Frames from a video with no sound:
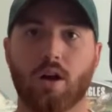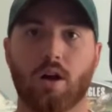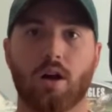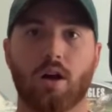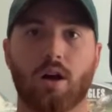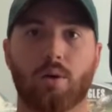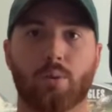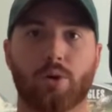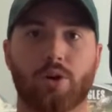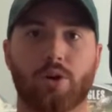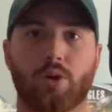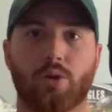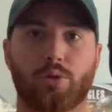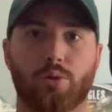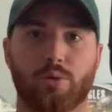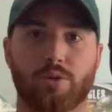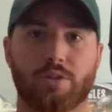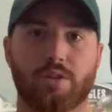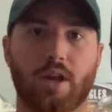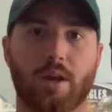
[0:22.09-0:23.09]
We're going to go
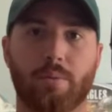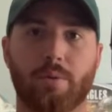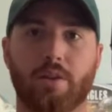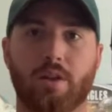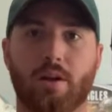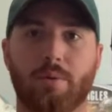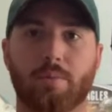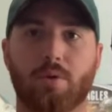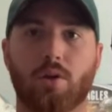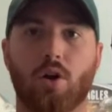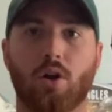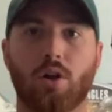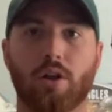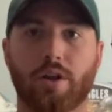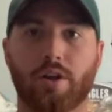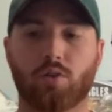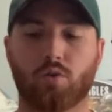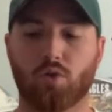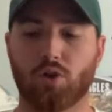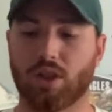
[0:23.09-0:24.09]
through a segment that I'm
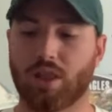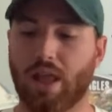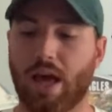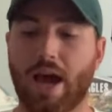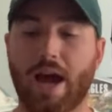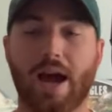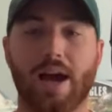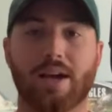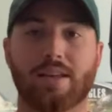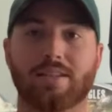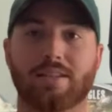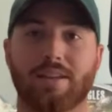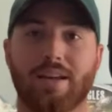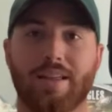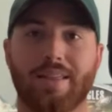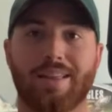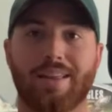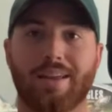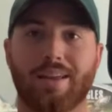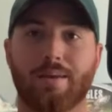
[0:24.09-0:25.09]
calling Relax
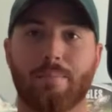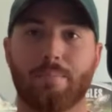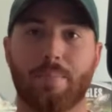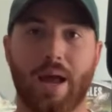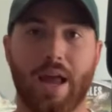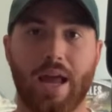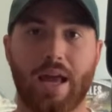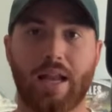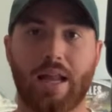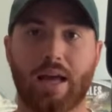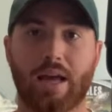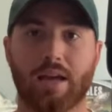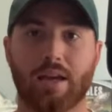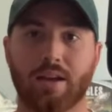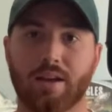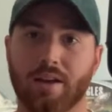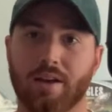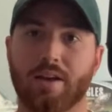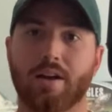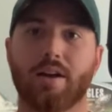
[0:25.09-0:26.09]
and then
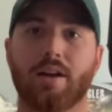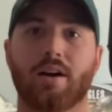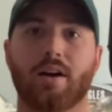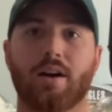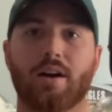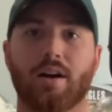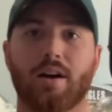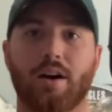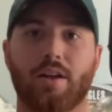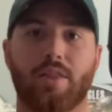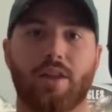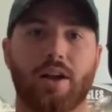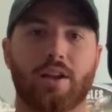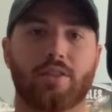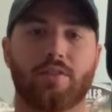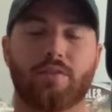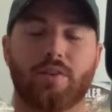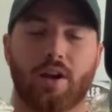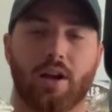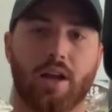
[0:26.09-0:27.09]
Panic. And then
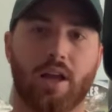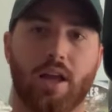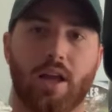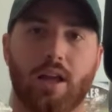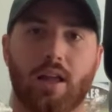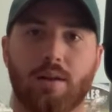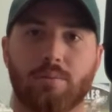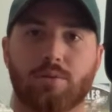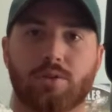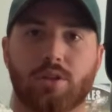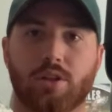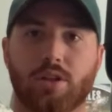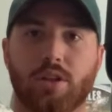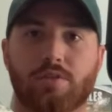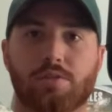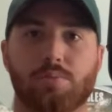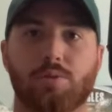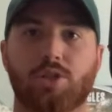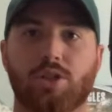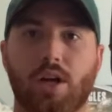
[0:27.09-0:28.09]
at the very end, I'm just going to
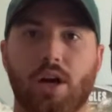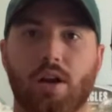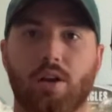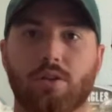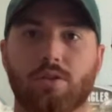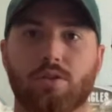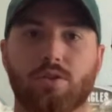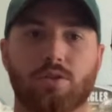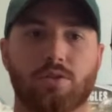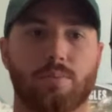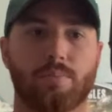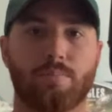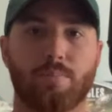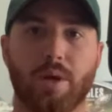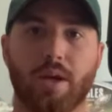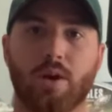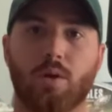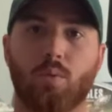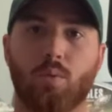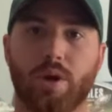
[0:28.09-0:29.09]
give some shout outs to some
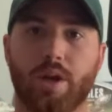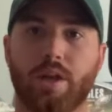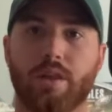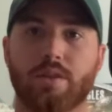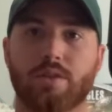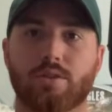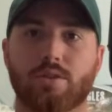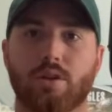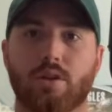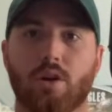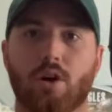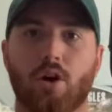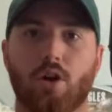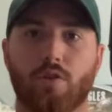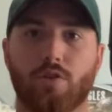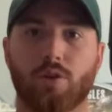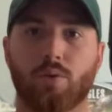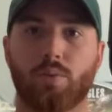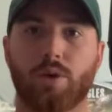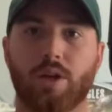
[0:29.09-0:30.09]
big wins
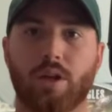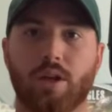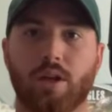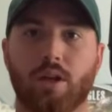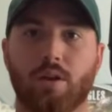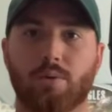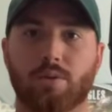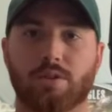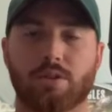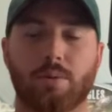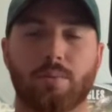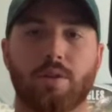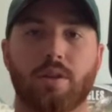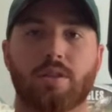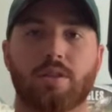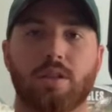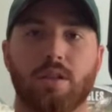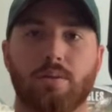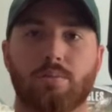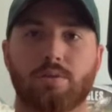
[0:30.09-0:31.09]
over the weekend with some of
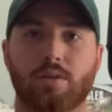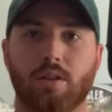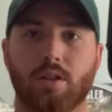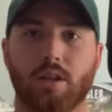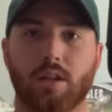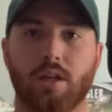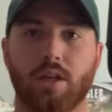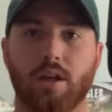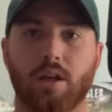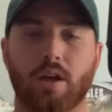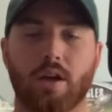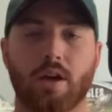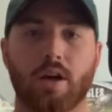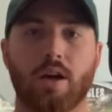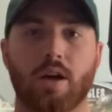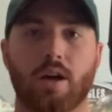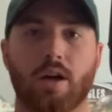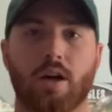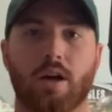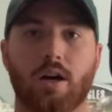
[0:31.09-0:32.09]
the teams in the league.
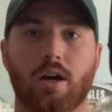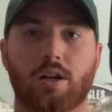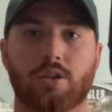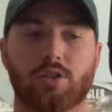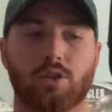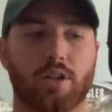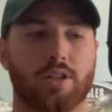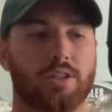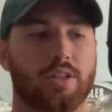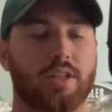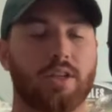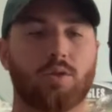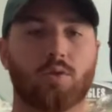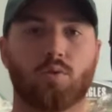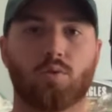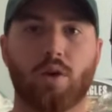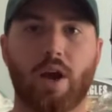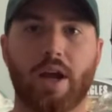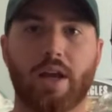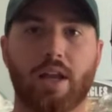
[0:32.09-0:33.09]
So let's get
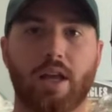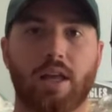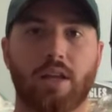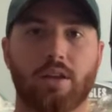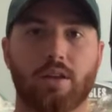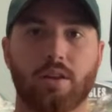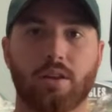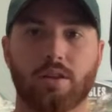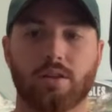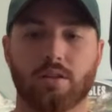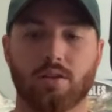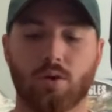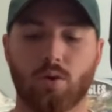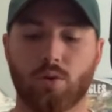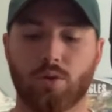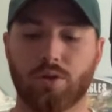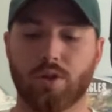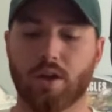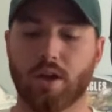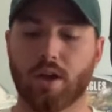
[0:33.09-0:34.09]
right into this
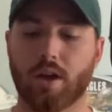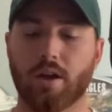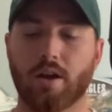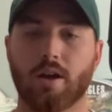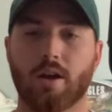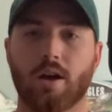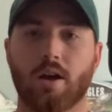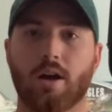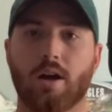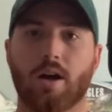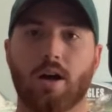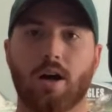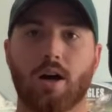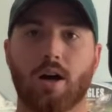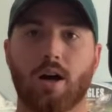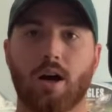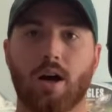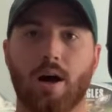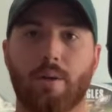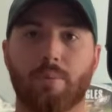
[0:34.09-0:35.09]
whole thing.
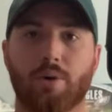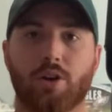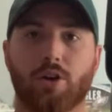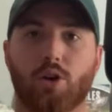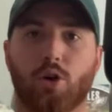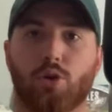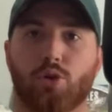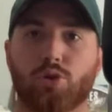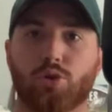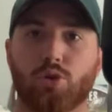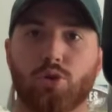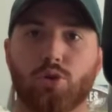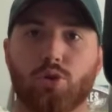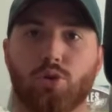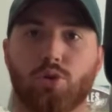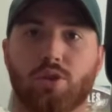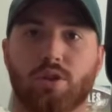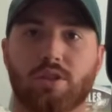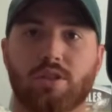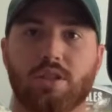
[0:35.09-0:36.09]
I'm going to go
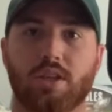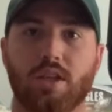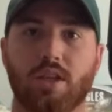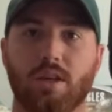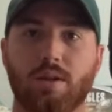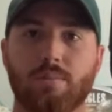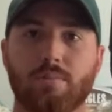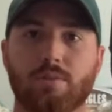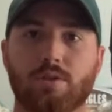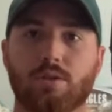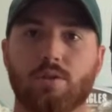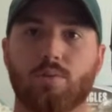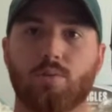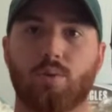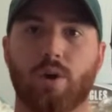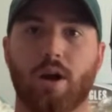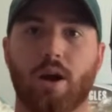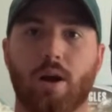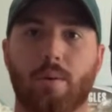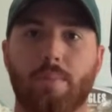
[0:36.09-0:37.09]
through the teams
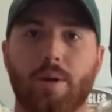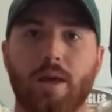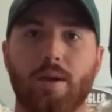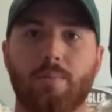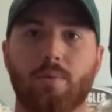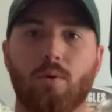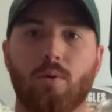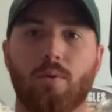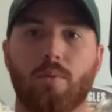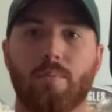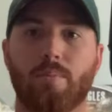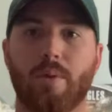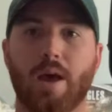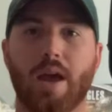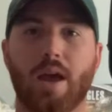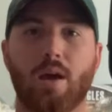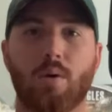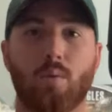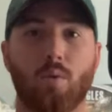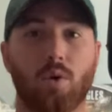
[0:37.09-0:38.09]
where people
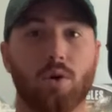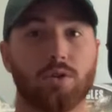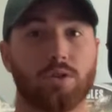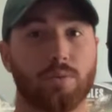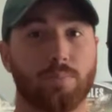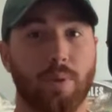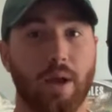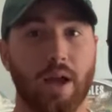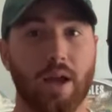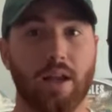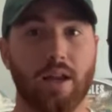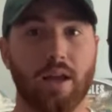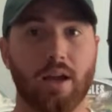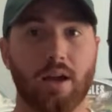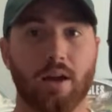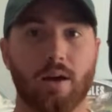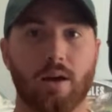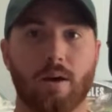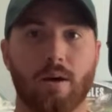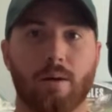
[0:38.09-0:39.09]
may want to
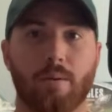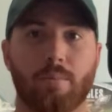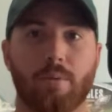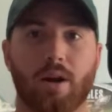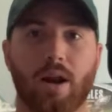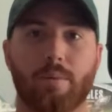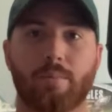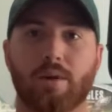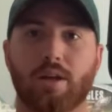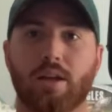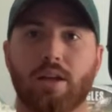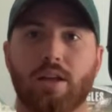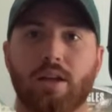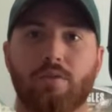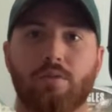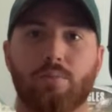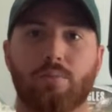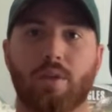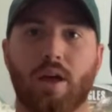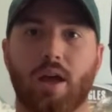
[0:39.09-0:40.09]
panic, but I'm going to
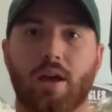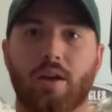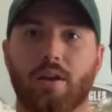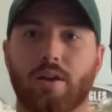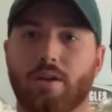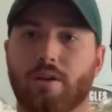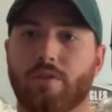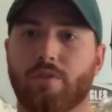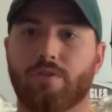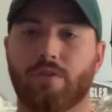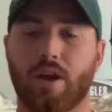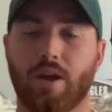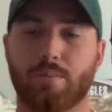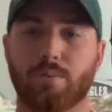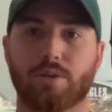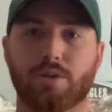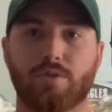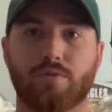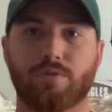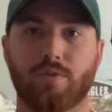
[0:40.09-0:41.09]
give them that
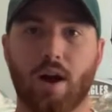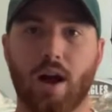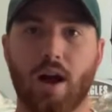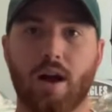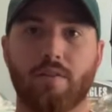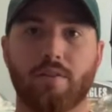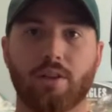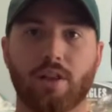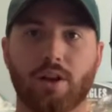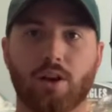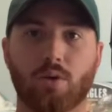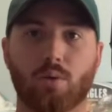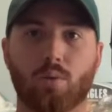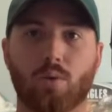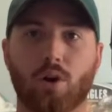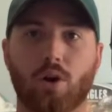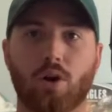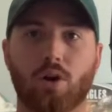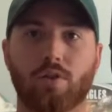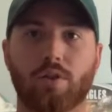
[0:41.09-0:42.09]
famous 5-letter
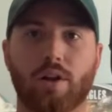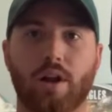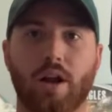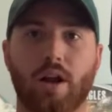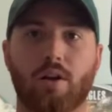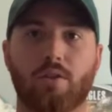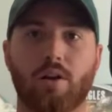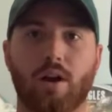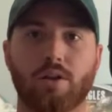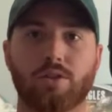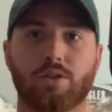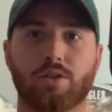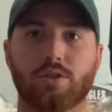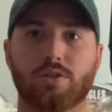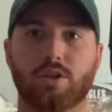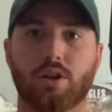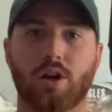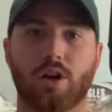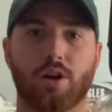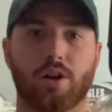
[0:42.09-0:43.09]
word that Aaron
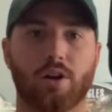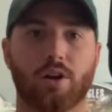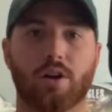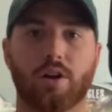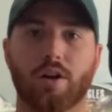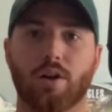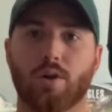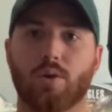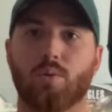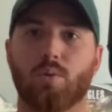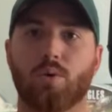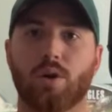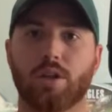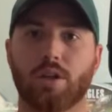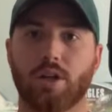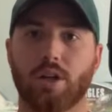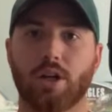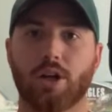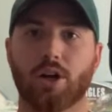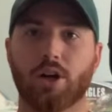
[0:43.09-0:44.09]
Rodgers uttered
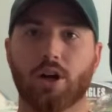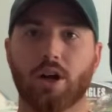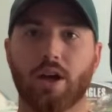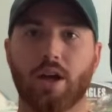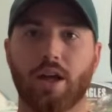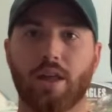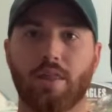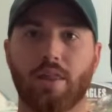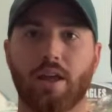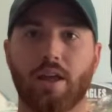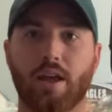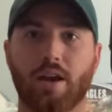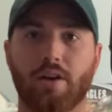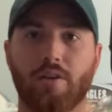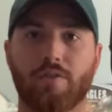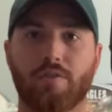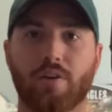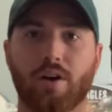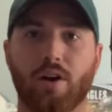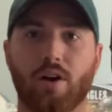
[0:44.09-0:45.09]
one year in the
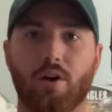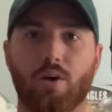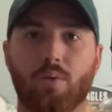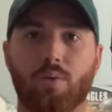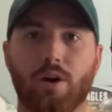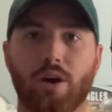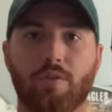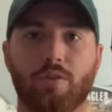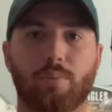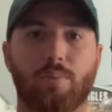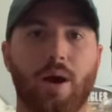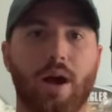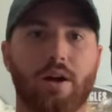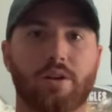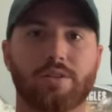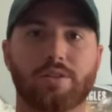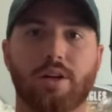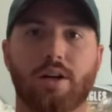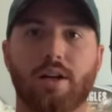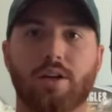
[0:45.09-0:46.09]
NFL whenever the
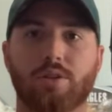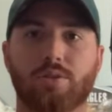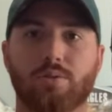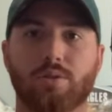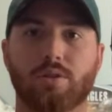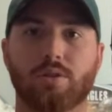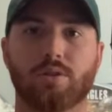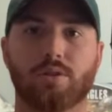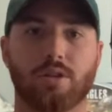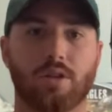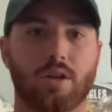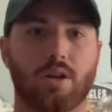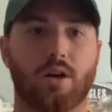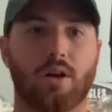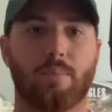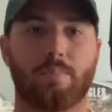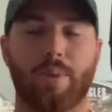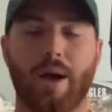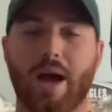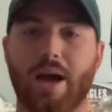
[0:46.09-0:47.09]
Packers got out to
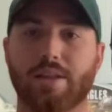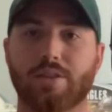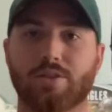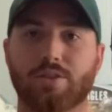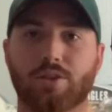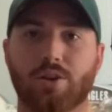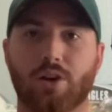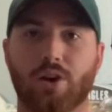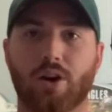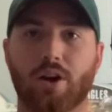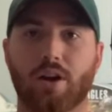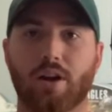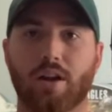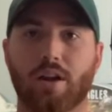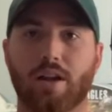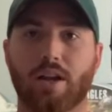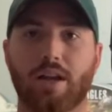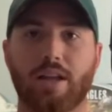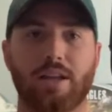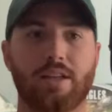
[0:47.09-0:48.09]
a bad start.
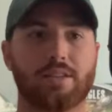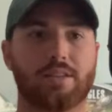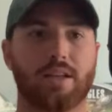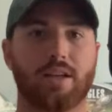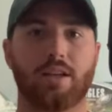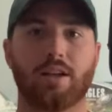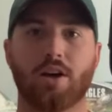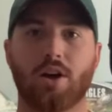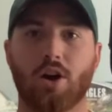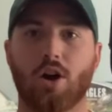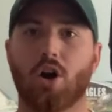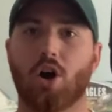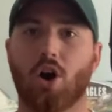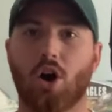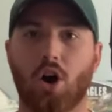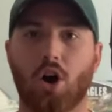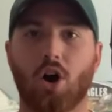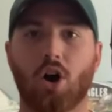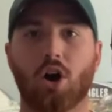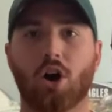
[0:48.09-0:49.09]
And he said,
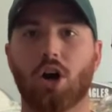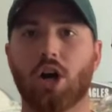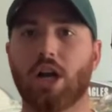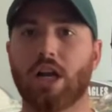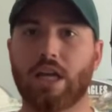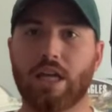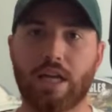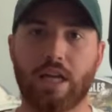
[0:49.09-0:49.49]
RELAX,